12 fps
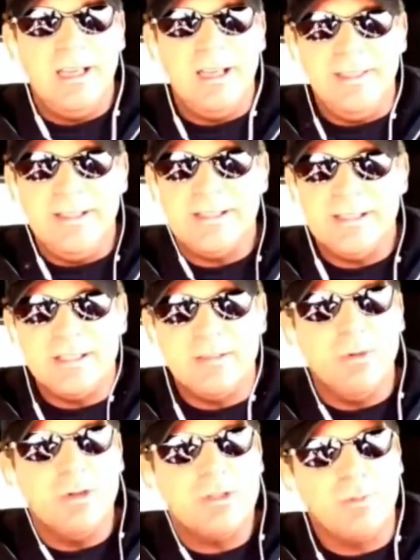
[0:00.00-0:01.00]
and this is
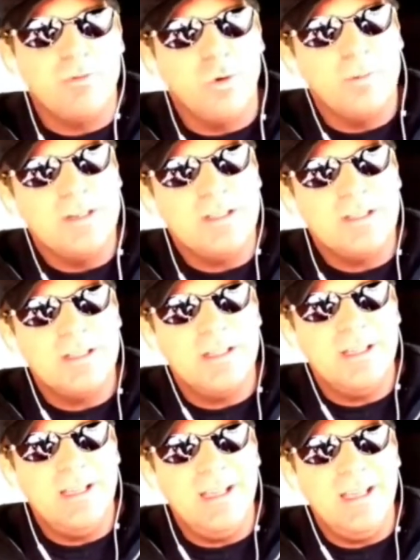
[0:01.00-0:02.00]
the most performance
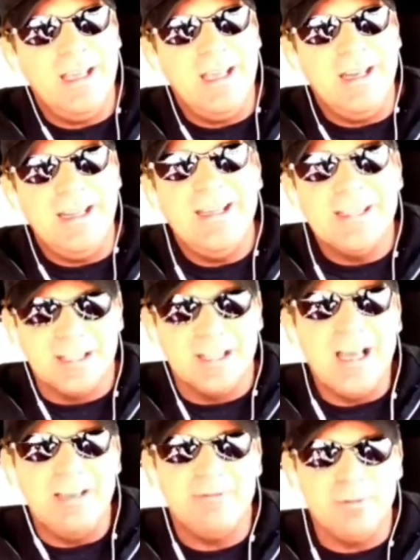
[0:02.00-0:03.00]
in his
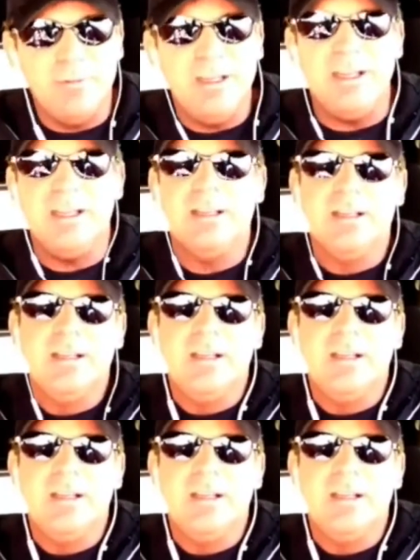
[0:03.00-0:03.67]
life for me,